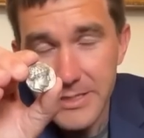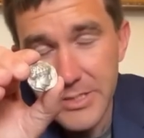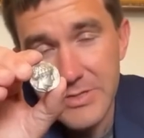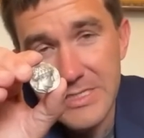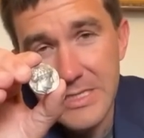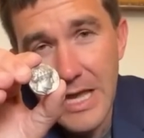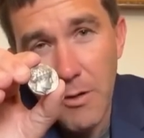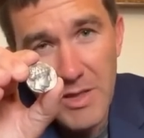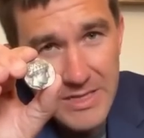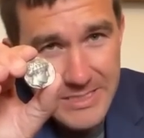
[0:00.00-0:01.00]
So you can see
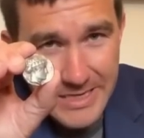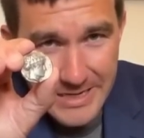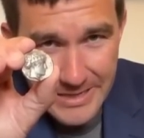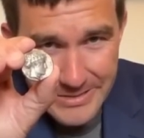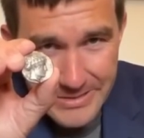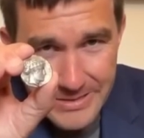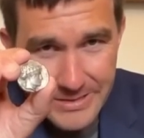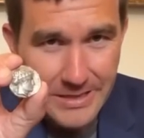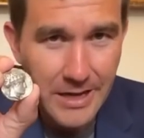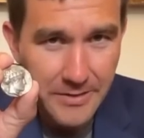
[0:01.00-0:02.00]
how realistic it
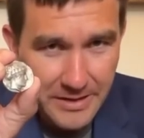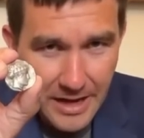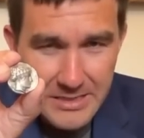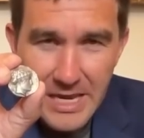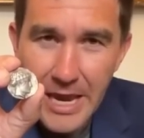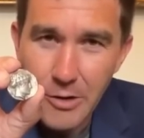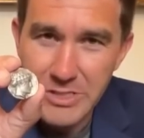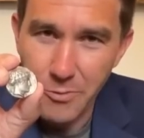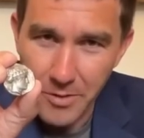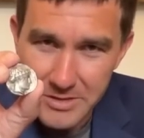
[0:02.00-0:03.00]
is. The god's
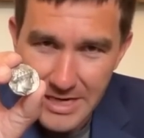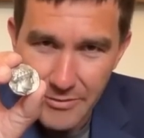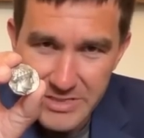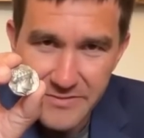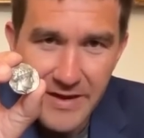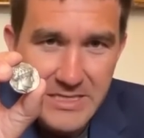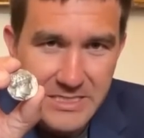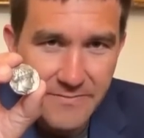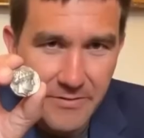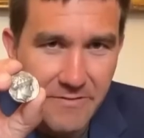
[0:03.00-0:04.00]
hairs are worked out. His face
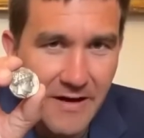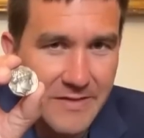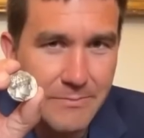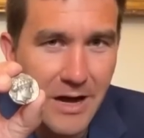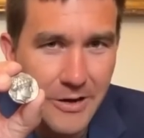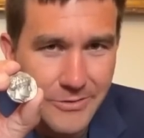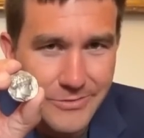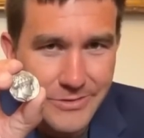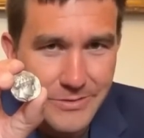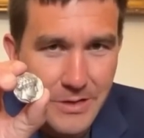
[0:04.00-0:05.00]
is very finely
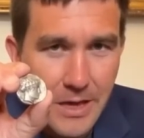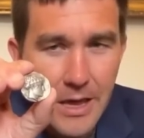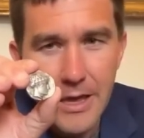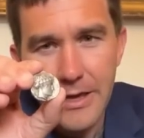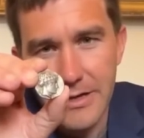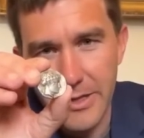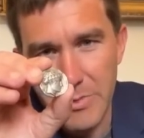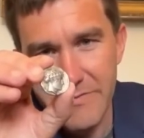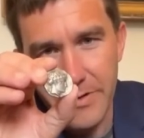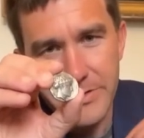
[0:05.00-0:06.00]
modeled. Now, in the
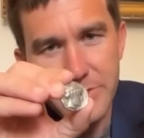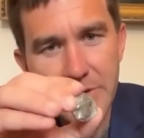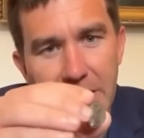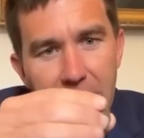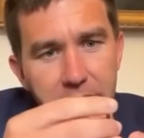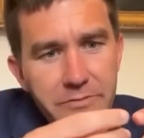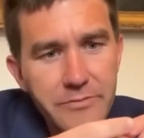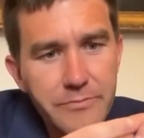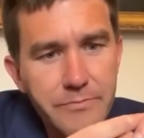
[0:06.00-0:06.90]
reverse, we have